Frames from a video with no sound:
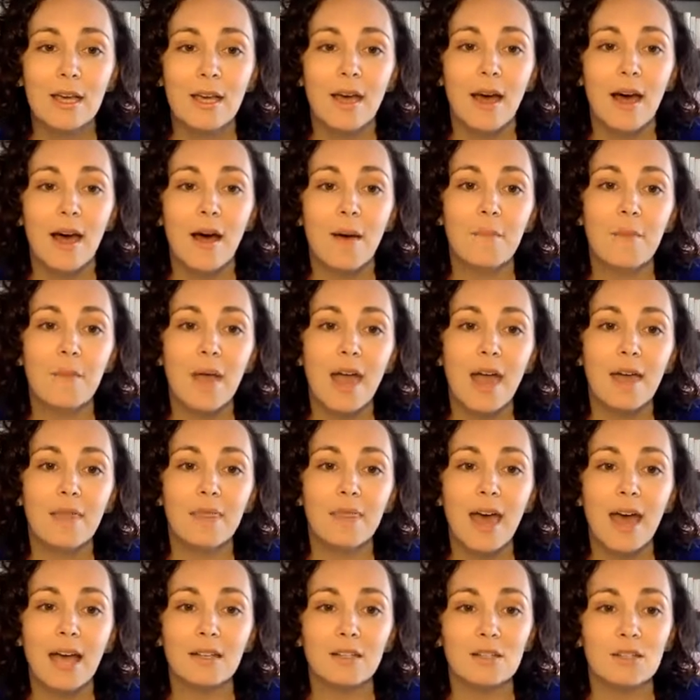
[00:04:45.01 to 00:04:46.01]
And
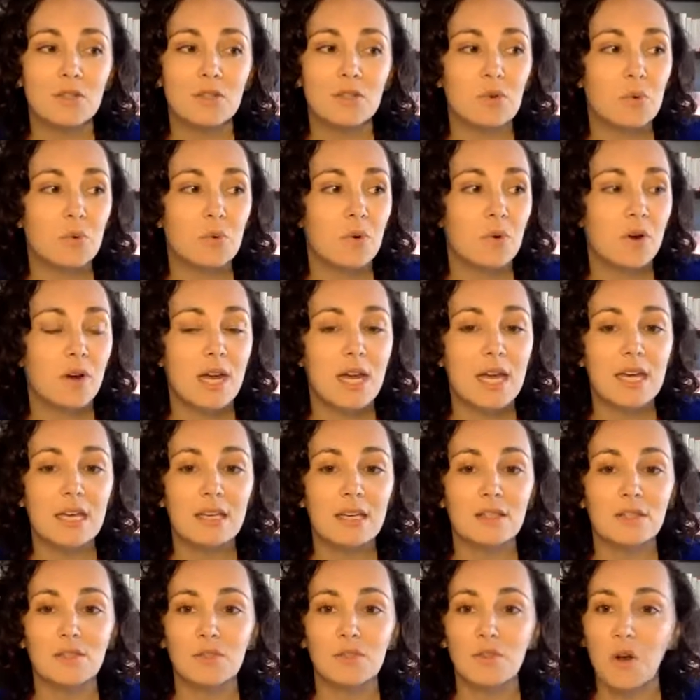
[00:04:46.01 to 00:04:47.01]
that
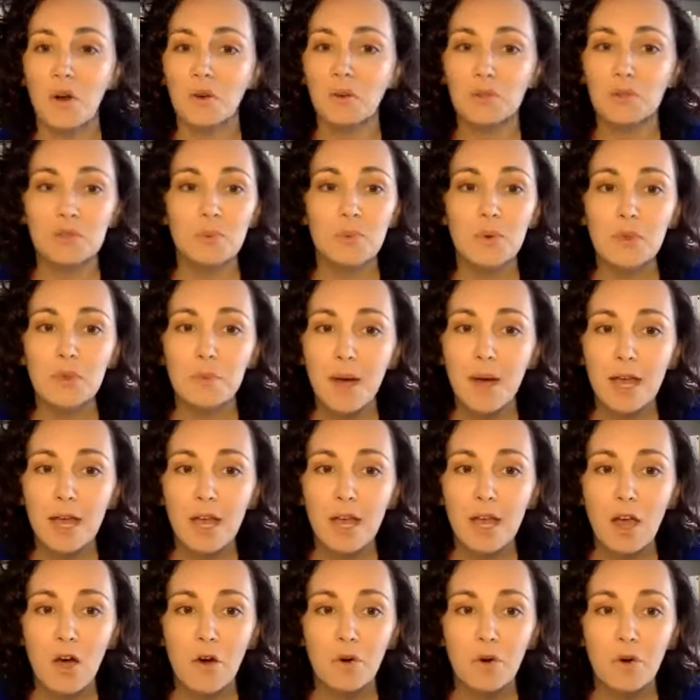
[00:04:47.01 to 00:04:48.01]
story starts with my
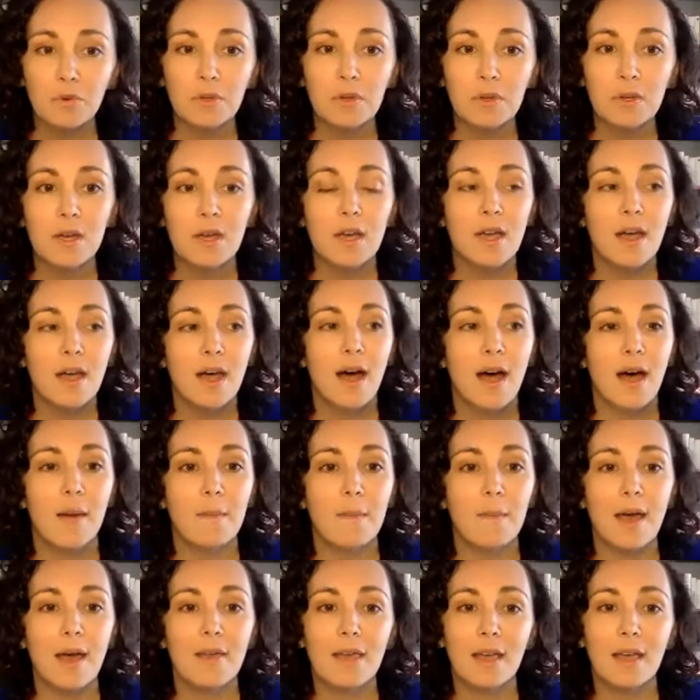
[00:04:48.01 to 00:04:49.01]
own,
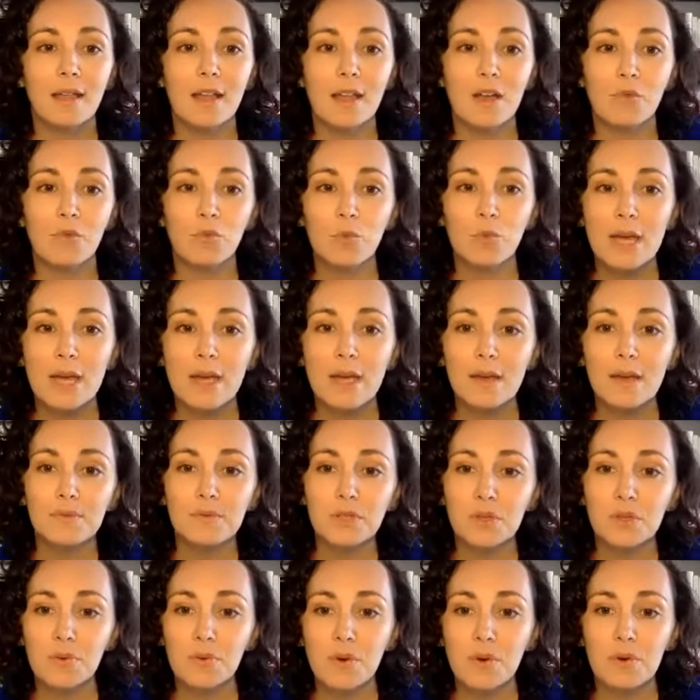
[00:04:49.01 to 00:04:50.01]
and then it weaves
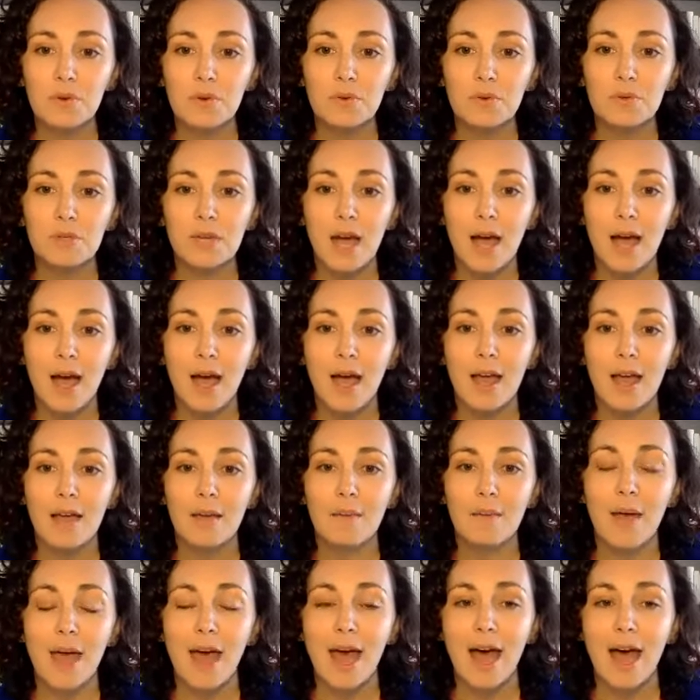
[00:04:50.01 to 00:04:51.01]
through
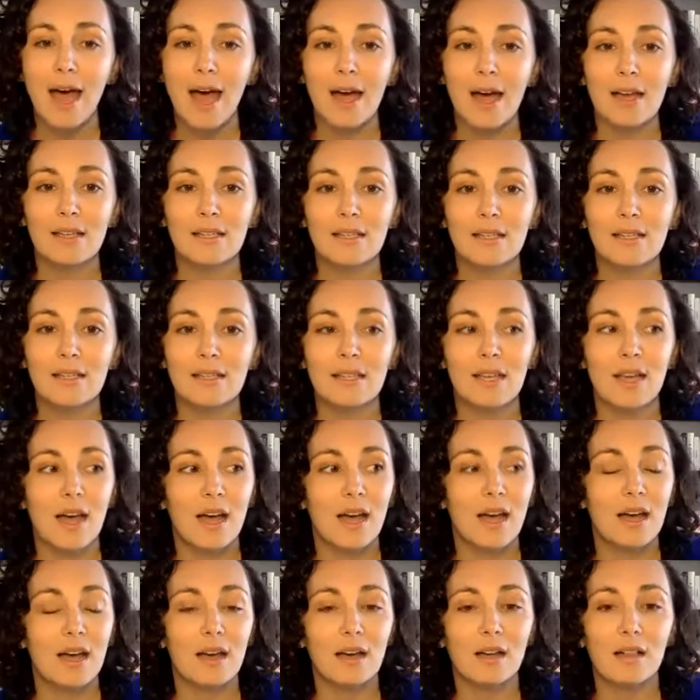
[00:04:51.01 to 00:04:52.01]
time as
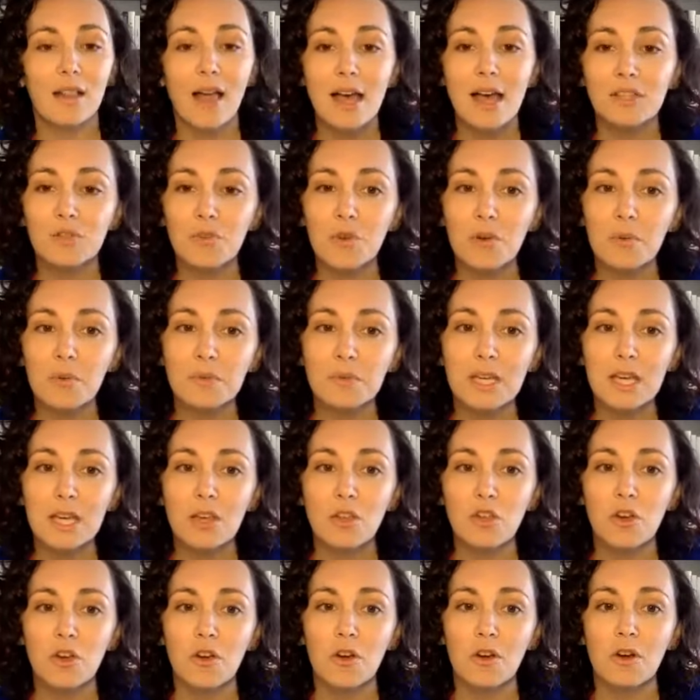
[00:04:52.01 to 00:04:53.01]
a classroom
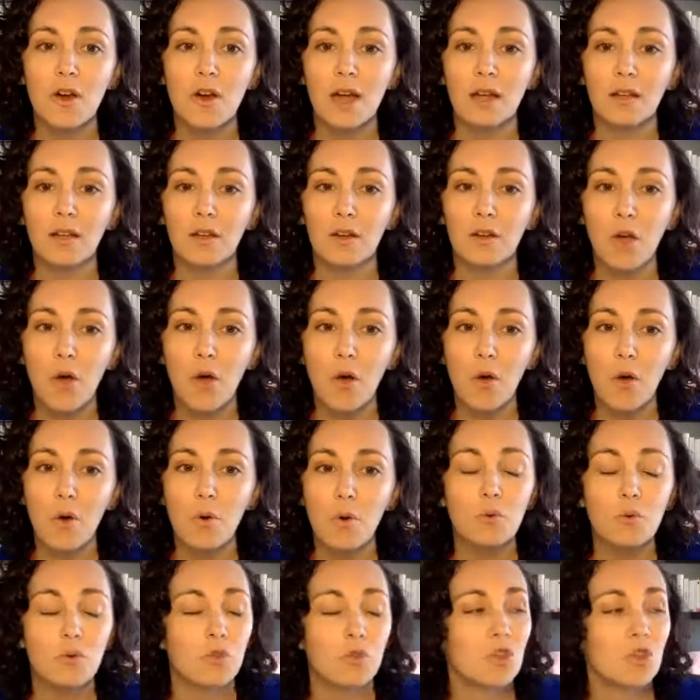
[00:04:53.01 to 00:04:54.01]
teacher and a
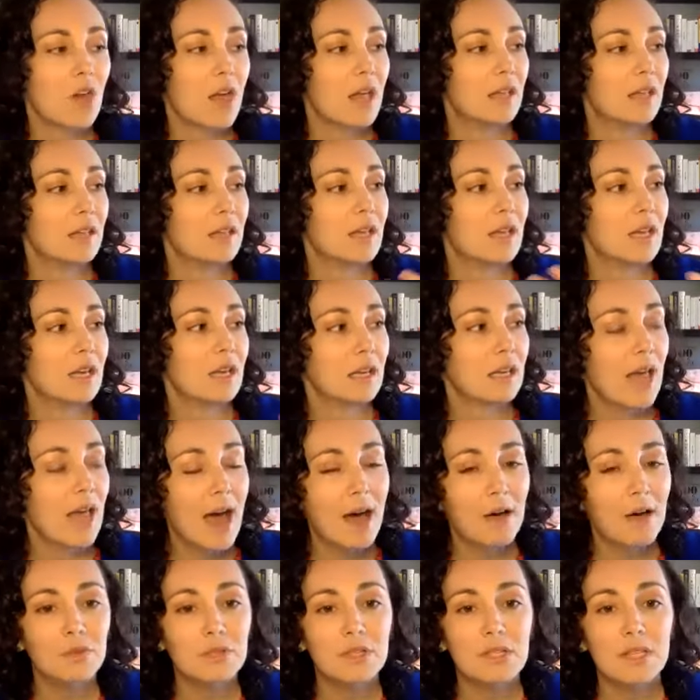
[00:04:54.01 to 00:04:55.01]
coach and
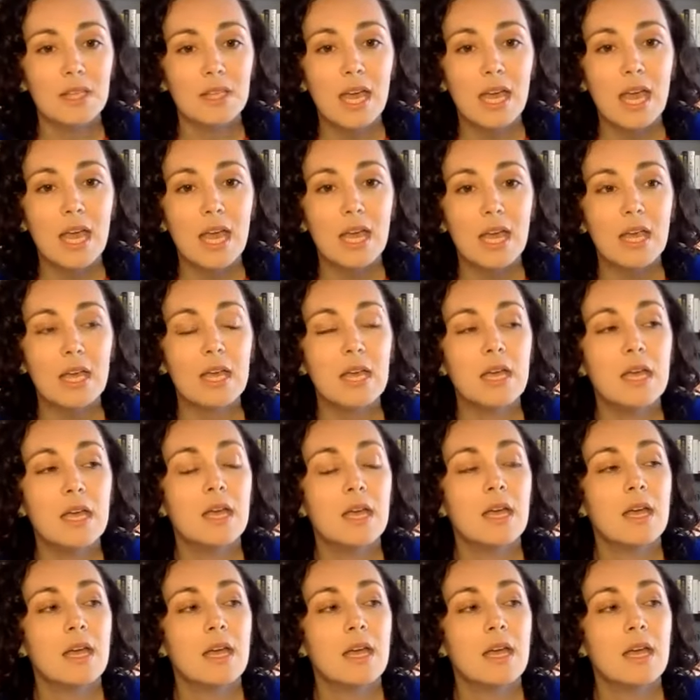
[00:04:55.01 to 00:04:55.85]
in counseling.